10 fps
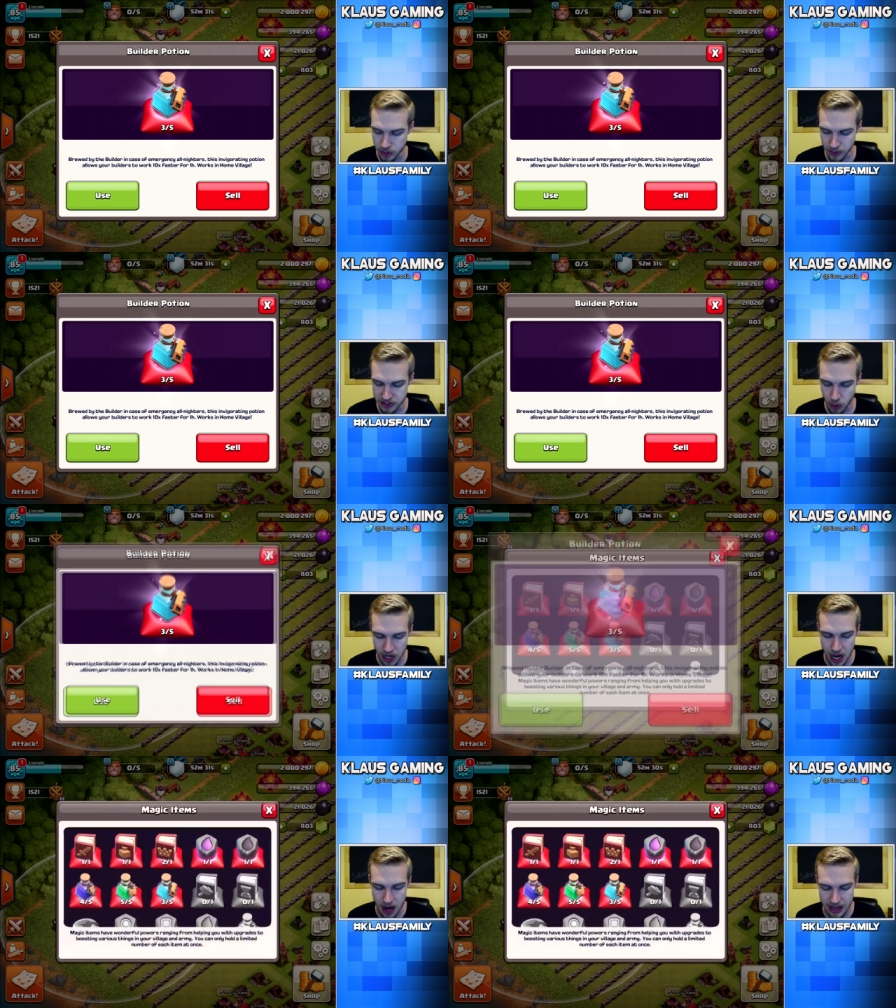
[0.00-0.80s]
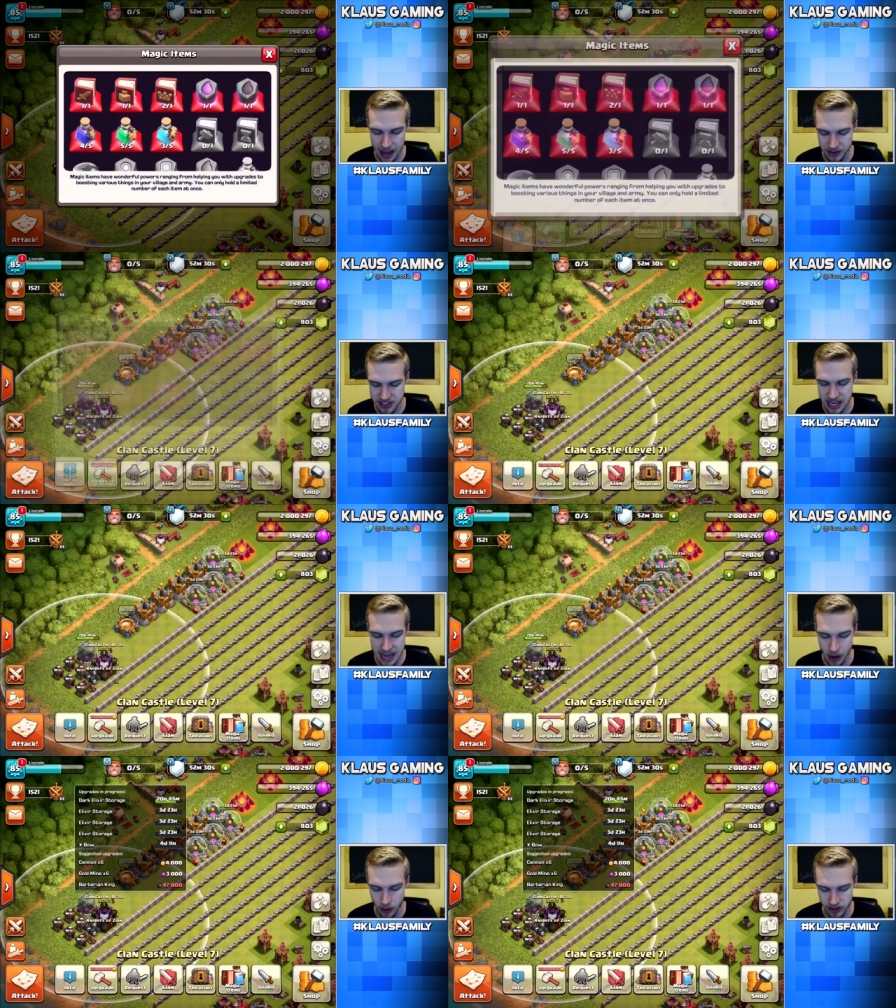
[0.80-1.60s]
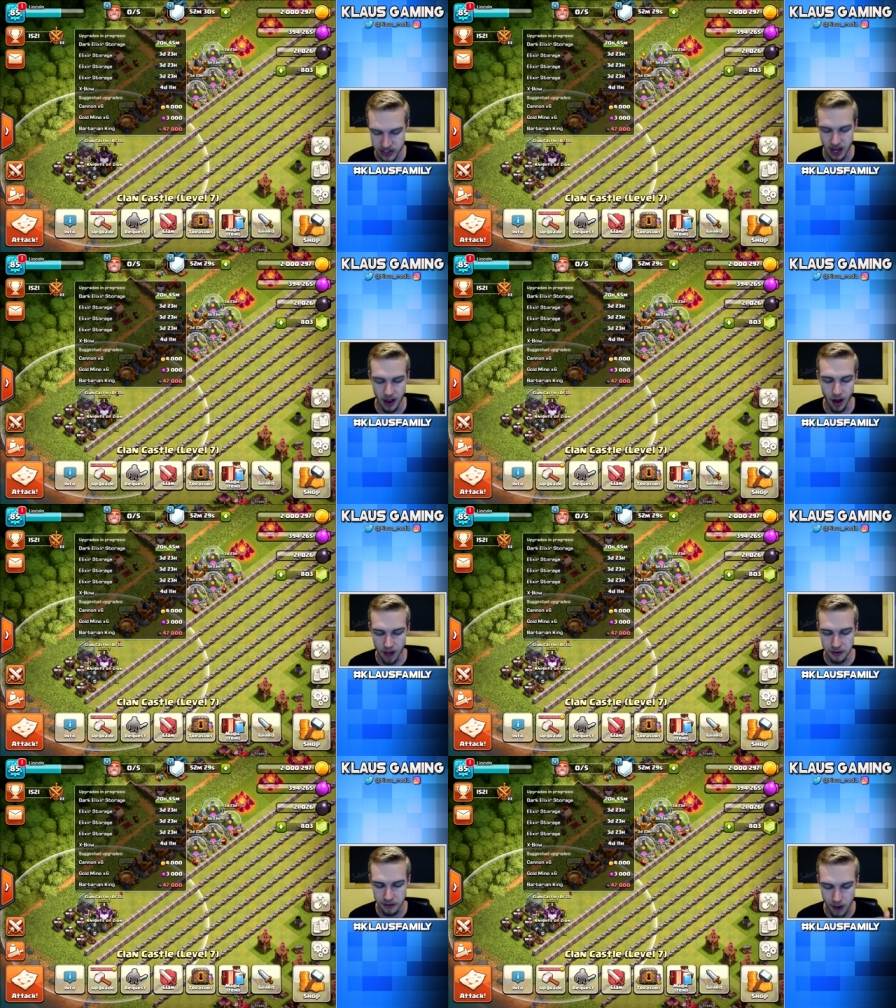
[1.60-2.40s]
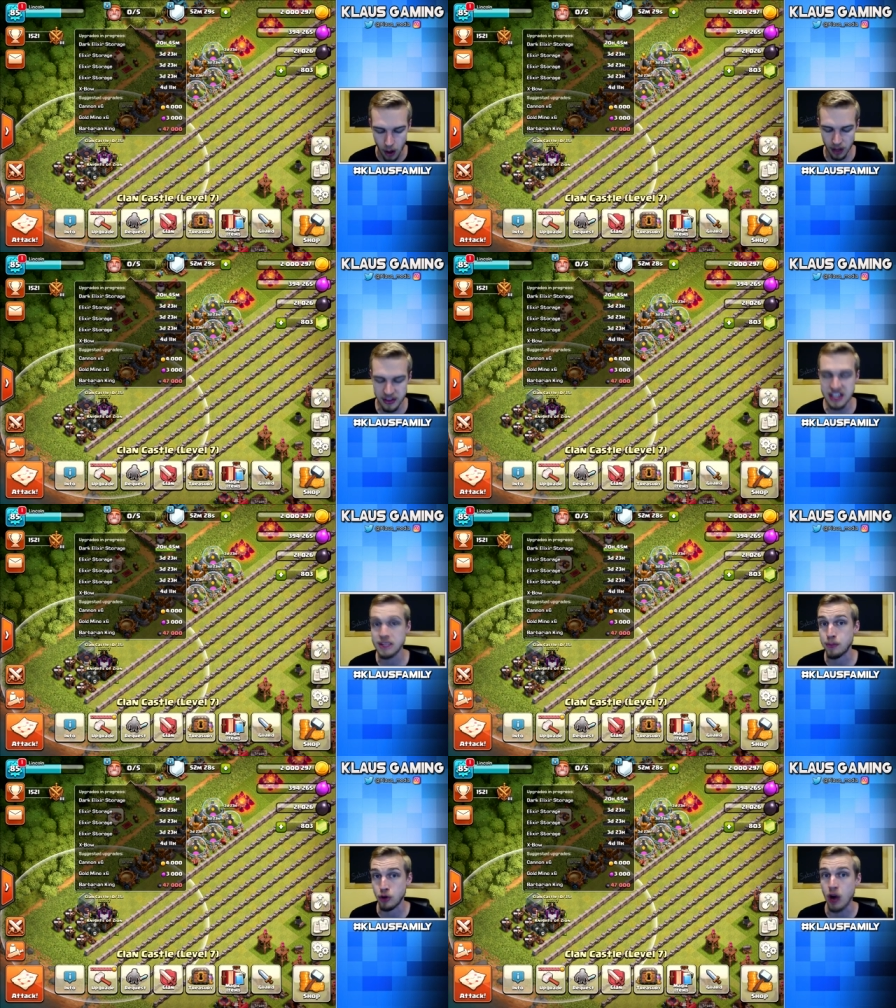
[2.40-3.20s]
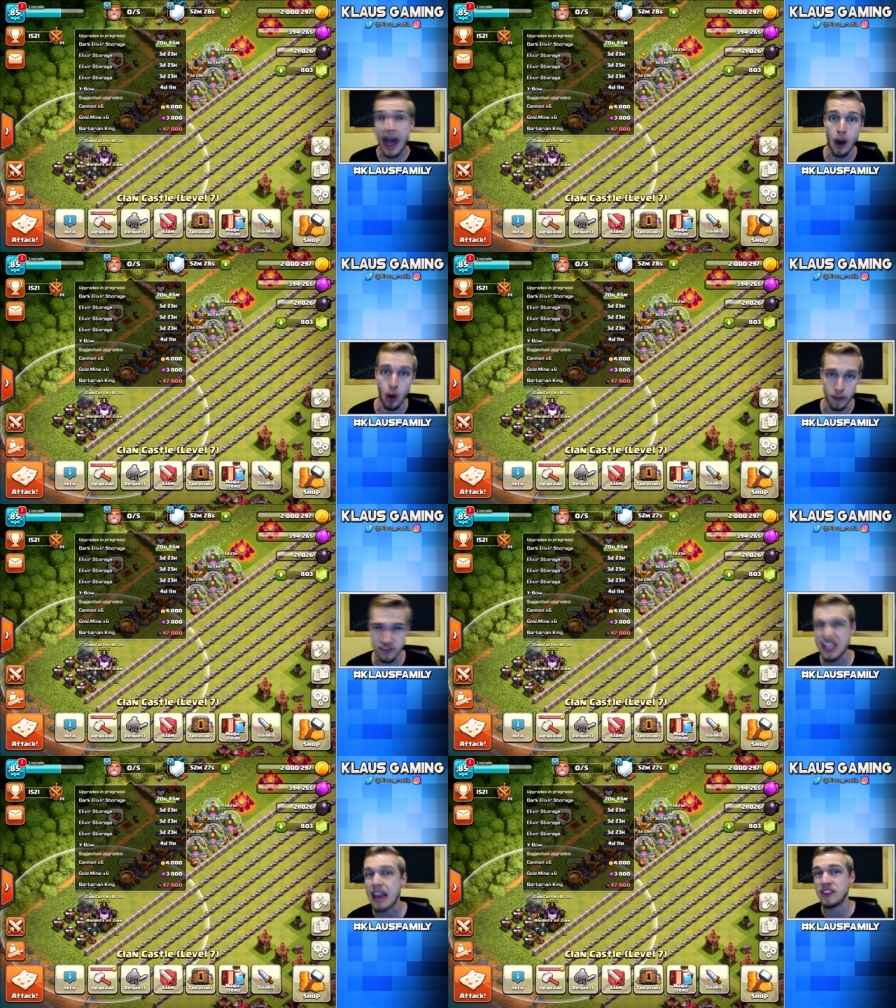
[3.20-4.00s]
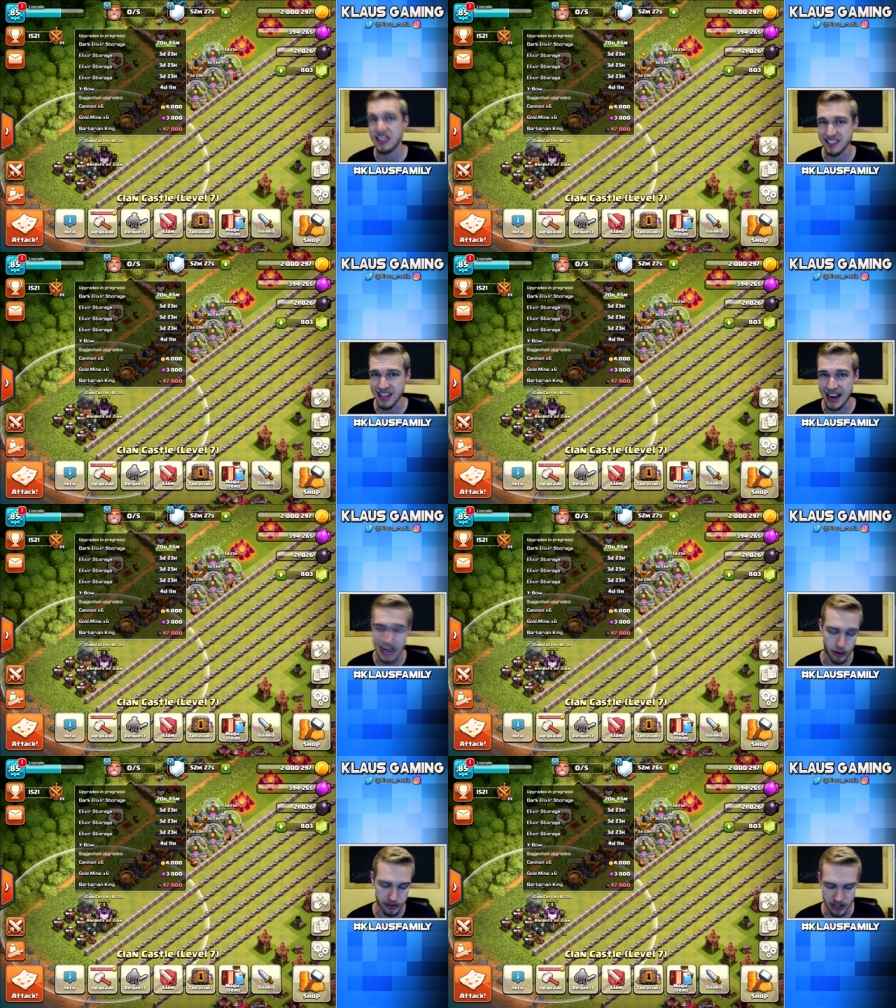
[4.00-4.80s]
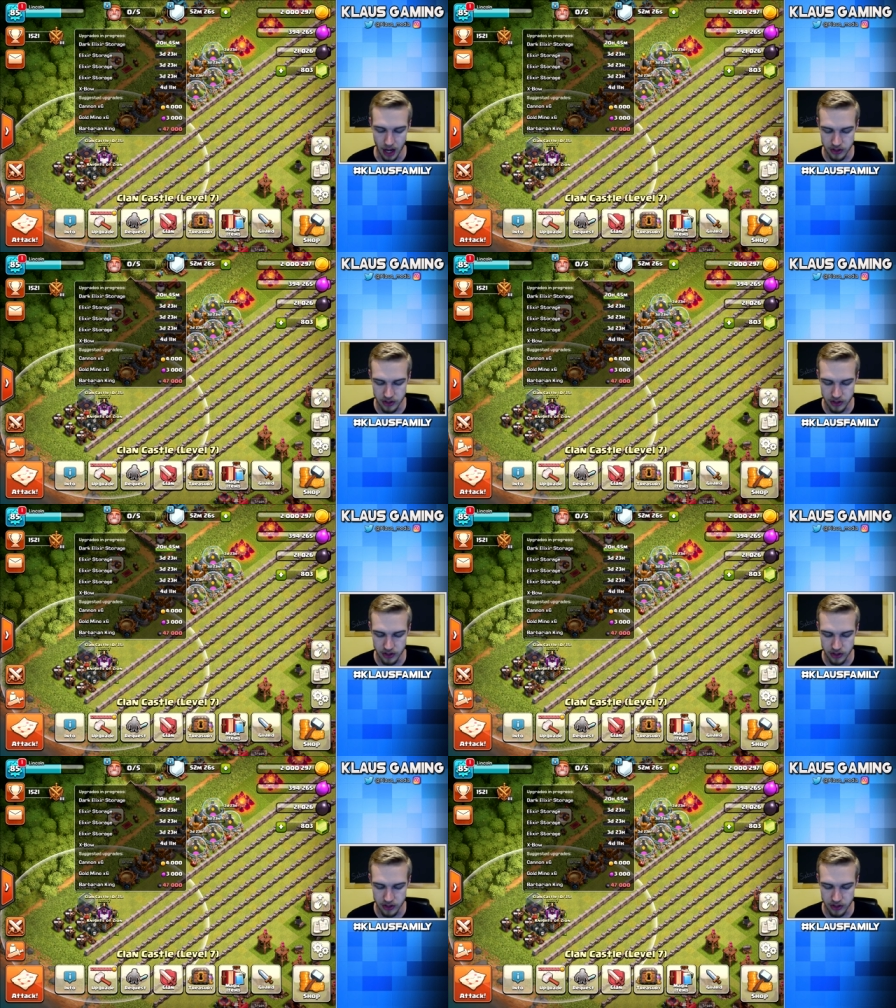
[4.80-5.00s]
So it's going to knock out ten hours off of all these per hour, saving us nine hours.